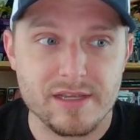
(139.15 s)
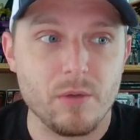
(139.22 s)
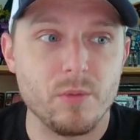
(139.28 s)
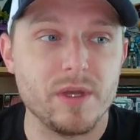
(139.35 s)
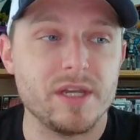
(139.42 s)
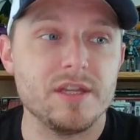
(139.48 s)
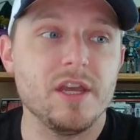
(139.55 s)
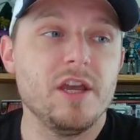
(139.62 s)
I
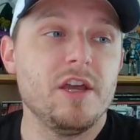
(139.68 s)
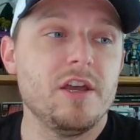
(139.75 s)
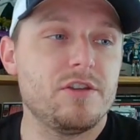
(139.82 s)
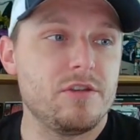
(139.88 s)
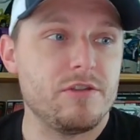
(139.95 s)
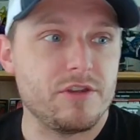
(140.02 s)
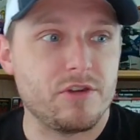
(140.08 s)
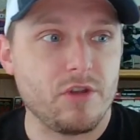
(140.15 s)
went
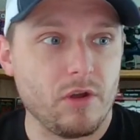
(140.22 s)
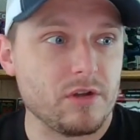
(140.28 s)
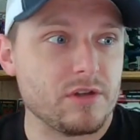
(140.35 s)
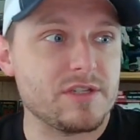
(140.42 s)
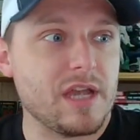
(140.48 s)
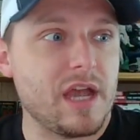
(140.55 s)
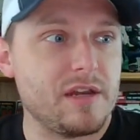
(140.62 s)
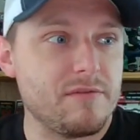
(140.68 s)
to the dark
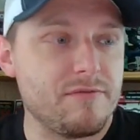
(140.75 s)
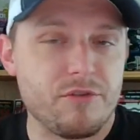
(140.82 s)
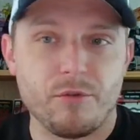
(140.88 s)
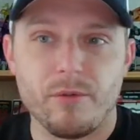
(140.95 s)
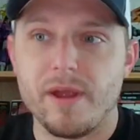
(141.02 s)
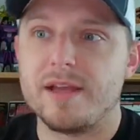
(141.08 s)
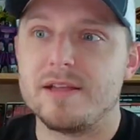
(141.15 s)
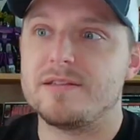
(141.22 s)
side of
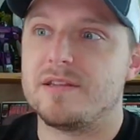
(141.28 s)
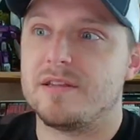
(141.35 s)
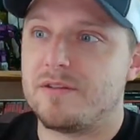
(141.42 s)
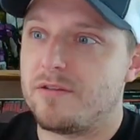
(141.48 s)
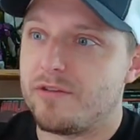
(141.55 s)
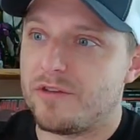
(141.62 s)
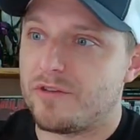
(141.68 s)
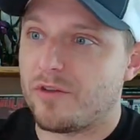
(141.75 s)
Threads and
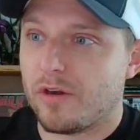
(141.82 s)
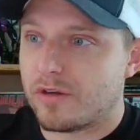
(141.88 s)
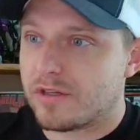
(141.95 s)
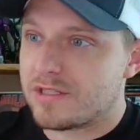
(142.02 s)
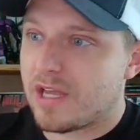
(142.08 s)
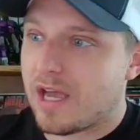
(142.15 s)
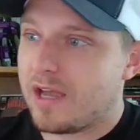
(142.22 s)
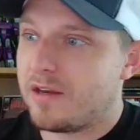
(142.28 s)
to the dark
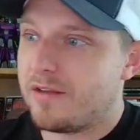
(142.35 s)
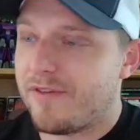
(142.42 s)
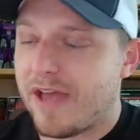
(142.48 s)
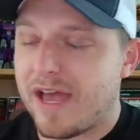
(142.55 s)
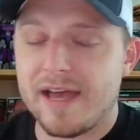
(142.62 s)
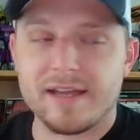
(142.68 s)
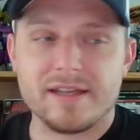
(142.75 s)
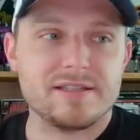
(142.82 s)
side of
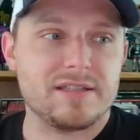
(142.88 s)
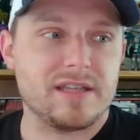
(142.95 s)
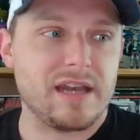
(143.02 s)
X,